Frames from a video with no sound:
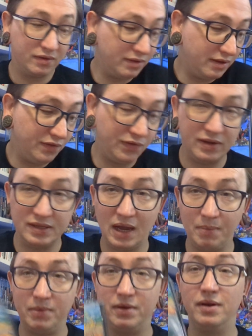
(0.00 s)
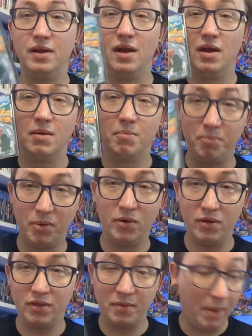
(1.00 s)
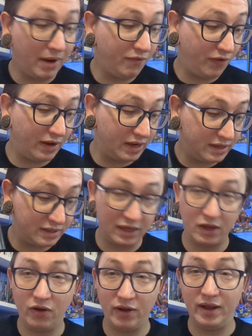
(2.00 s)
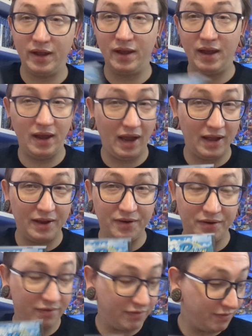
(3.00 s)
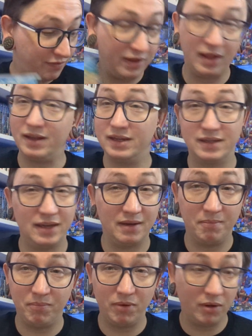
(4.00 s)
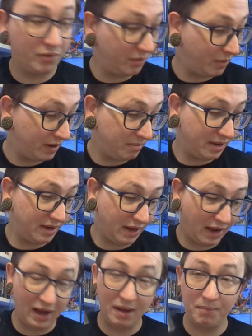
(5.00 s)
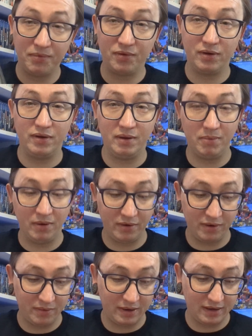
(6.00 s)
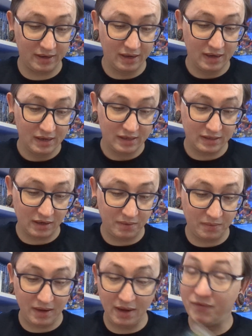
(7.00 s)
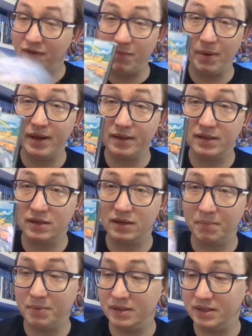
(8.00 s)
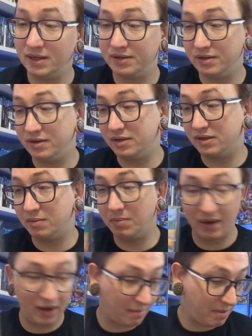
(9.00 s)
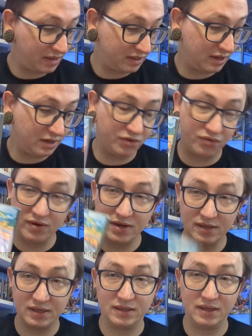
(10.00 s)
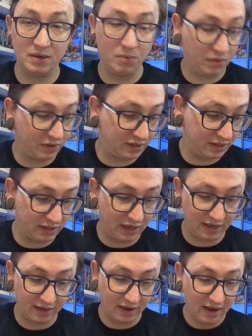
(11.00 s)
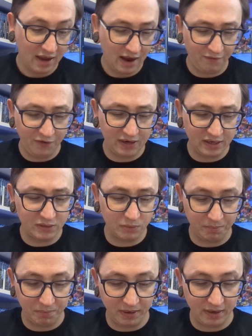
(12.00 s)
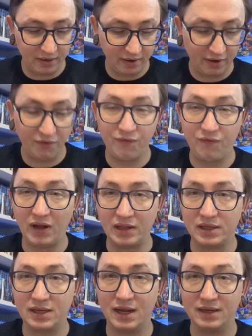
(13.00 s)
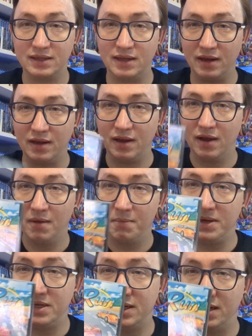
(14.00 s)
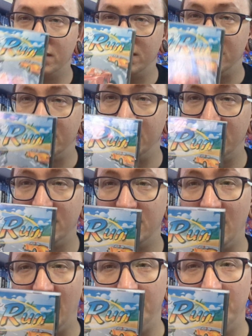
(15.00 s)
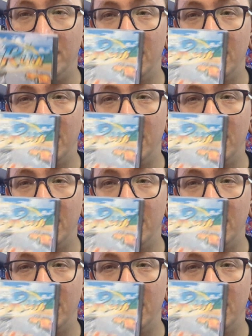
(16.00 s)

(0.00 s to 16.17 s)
these things happen, but the main thing is they got here, and like I say, blown away, mate, absolutely blown away. So yeah, I've never played this on the PC Engine, so I'm actually intrigued to see what this is like. I think this would be a fantastic PC Engine CD game.